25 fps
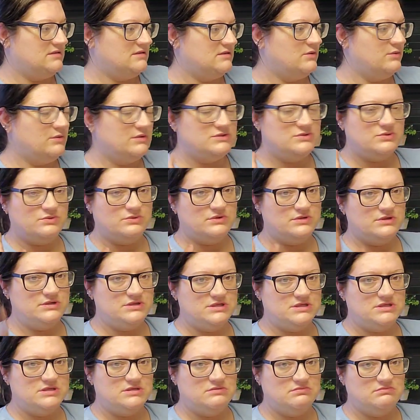going
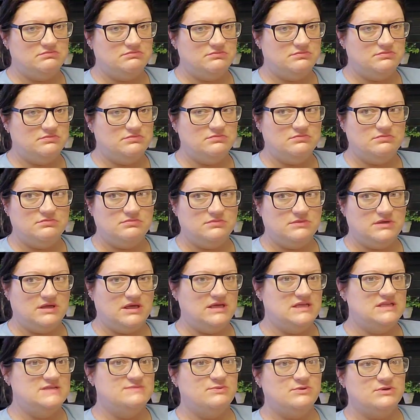towards
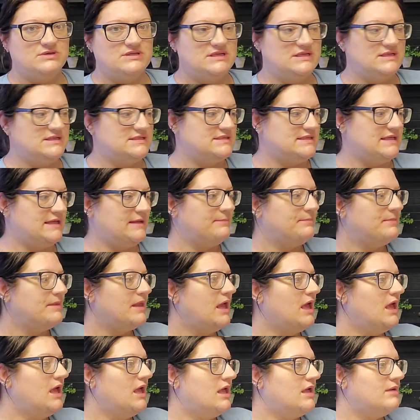Kingsport, Tennessee.
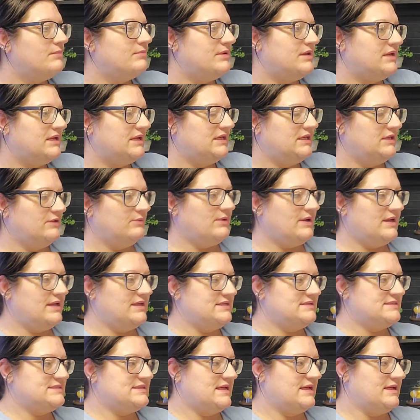But
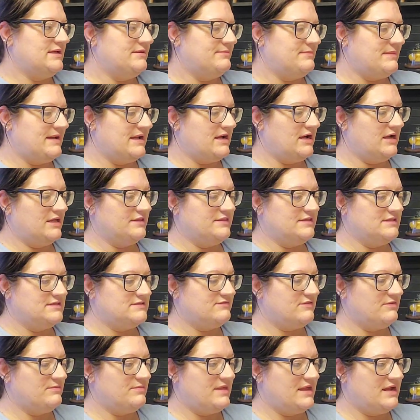anyways, I got this
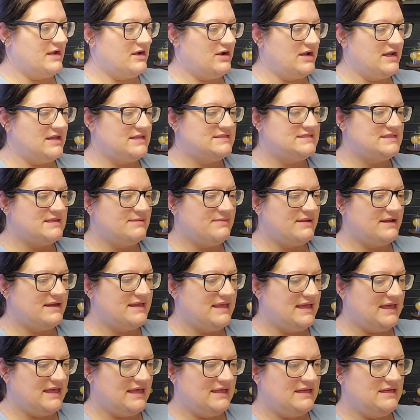from there, and somebody
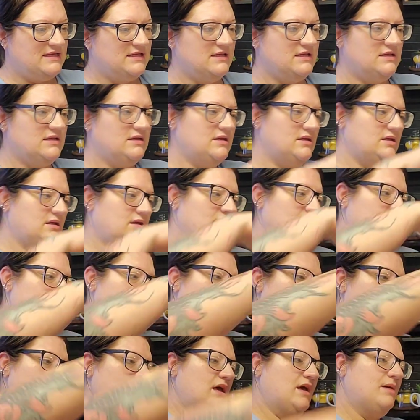had
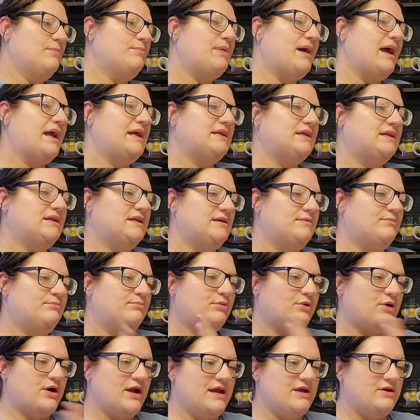painted it
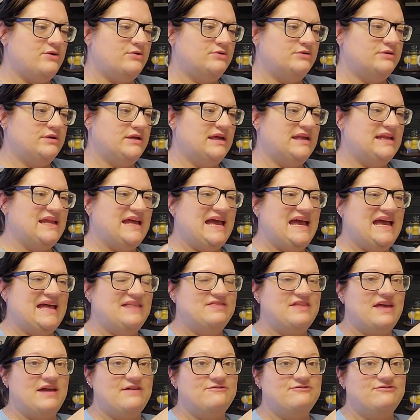brown, and it had
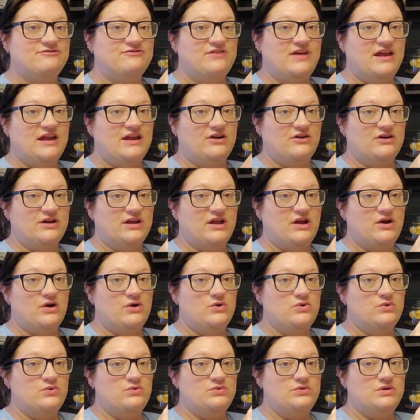that very
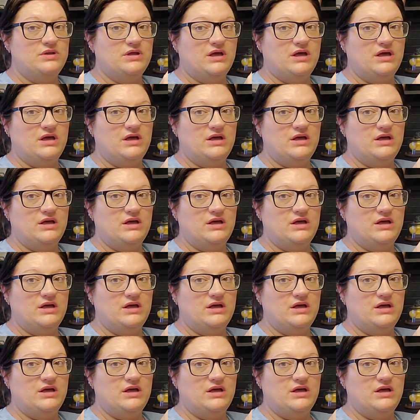old